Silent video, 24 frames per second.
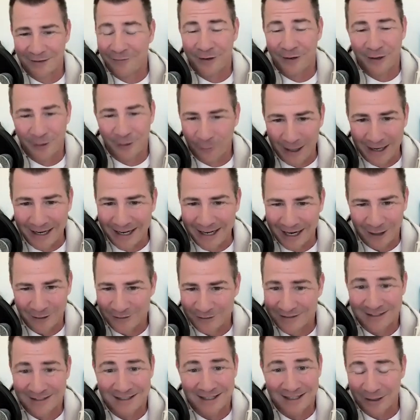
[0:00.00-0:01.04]
living in the White
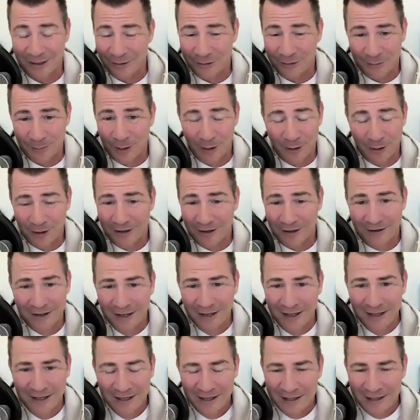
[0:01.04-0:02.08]
House today or tomorrow, or
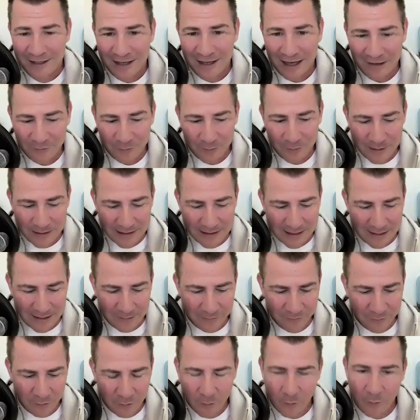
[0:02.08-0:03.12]
God forbid the
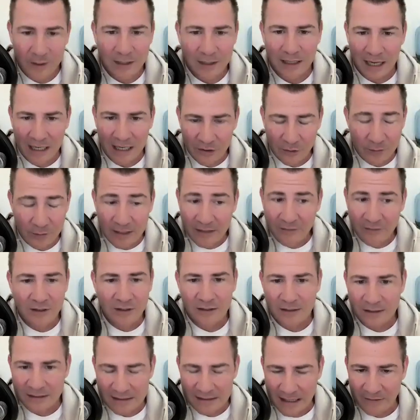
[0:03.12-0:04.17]
day before. But what can I do? And
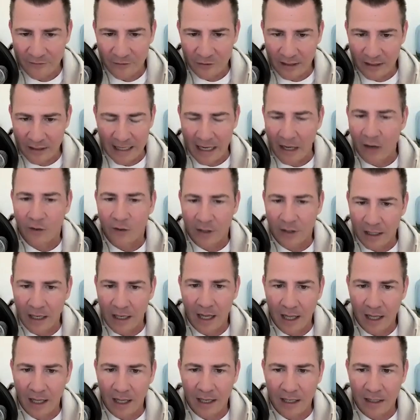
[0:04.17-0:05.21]
even on the Savior, like how can
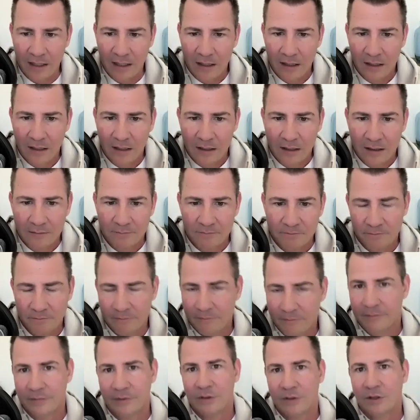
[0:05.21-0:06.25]
I?
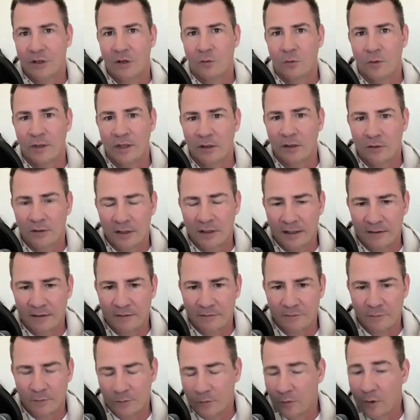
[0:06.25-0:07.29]
You know, we don't
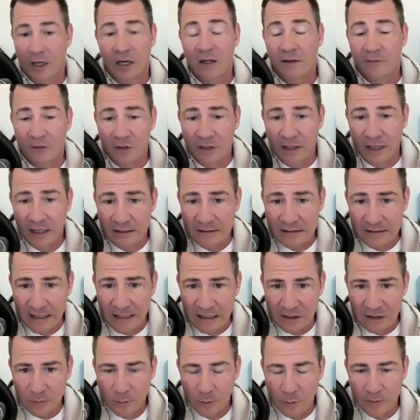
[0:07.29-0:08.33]
live we all in the United
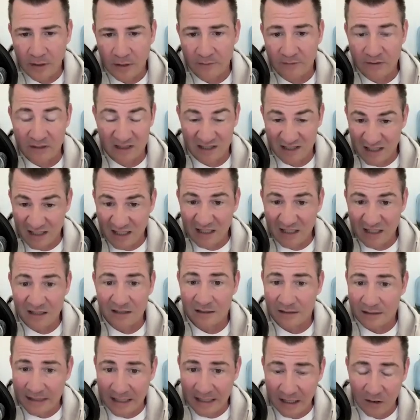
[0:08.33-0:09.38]
States, but we live in
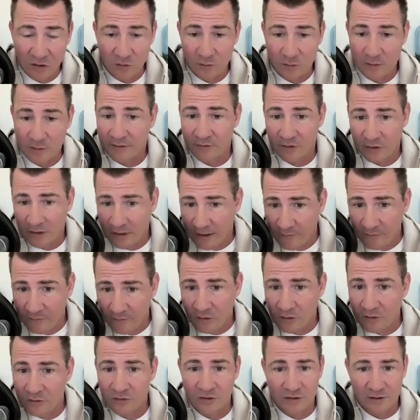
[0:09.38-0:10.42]
cities and towns with different
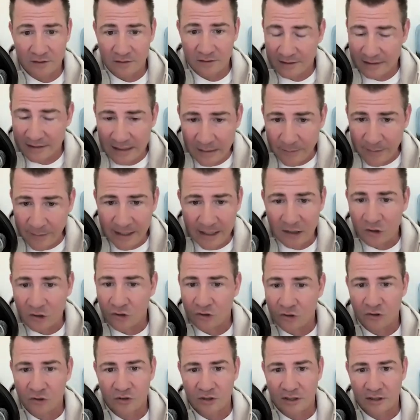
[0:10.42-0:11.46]
governors and city
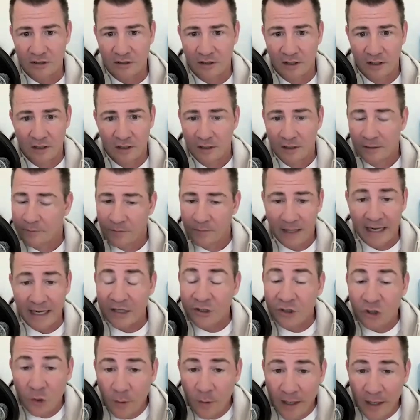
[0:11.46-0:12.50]
managers and
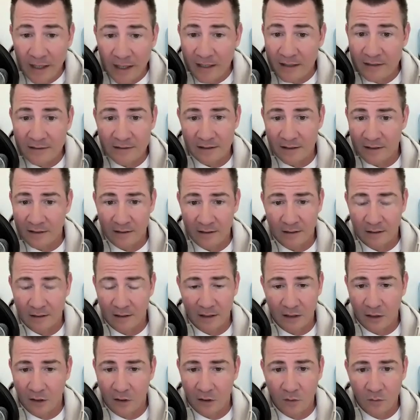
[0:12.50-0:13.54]
HOAs, and
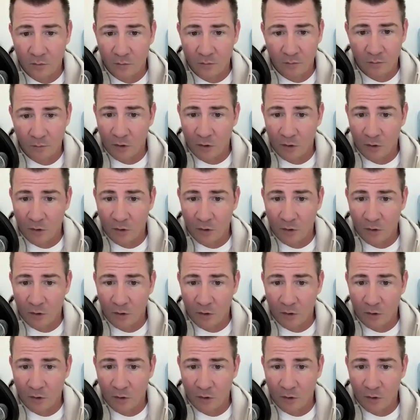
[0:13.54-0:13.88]
you know,